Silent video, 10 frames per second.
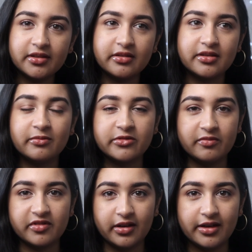because
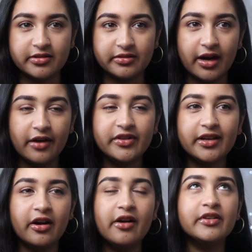sometimes I like doing that.
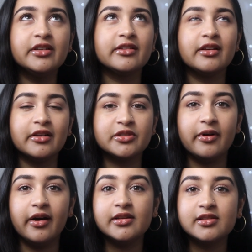I've only done it like
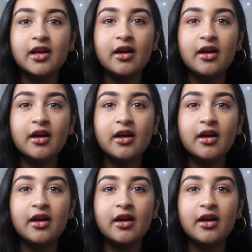twice,